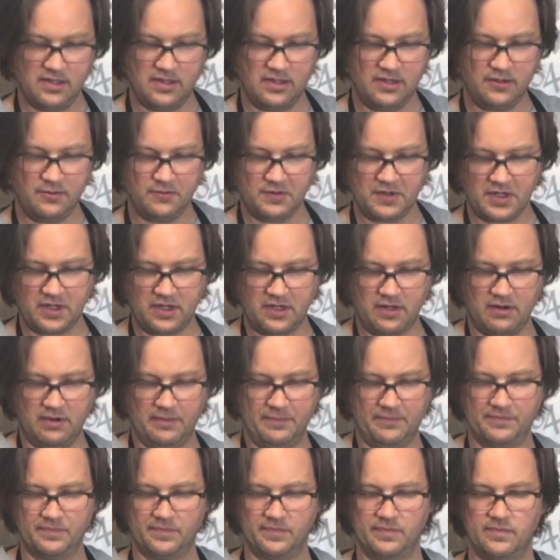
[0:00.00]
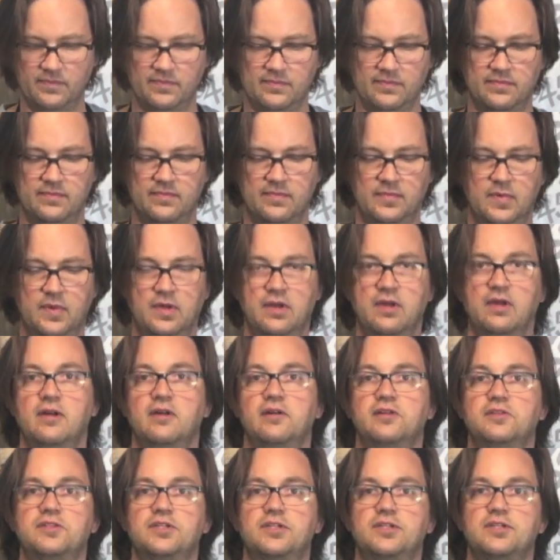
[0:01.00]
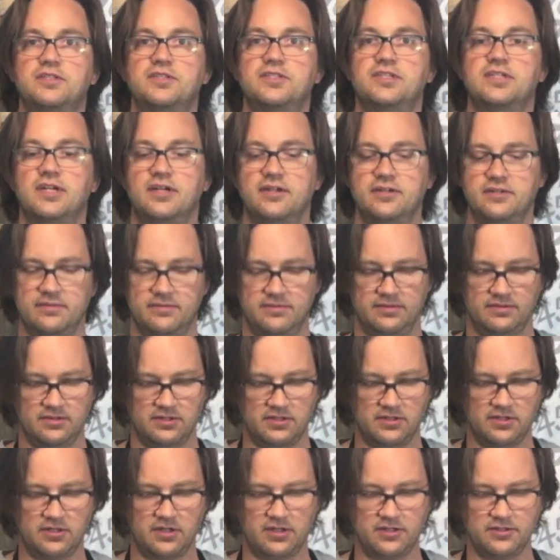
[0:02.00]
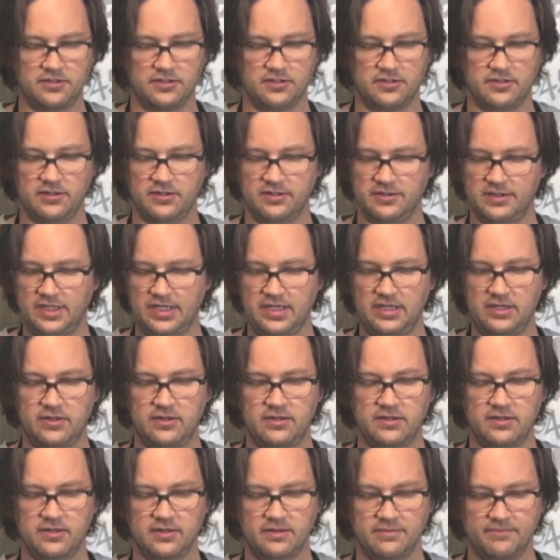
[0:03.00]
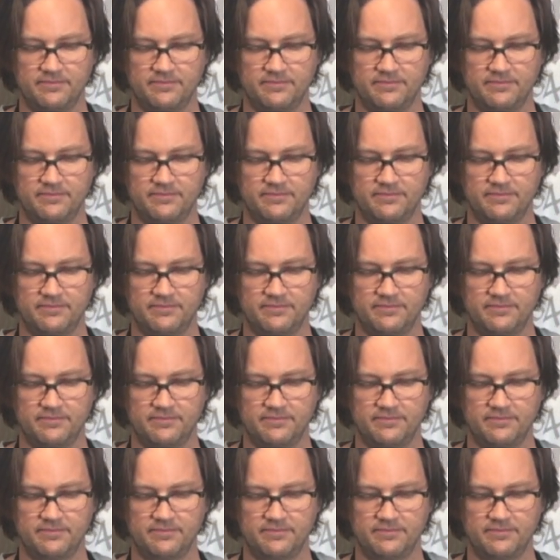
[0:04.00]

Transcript: There we go. It's a good start, good under layer.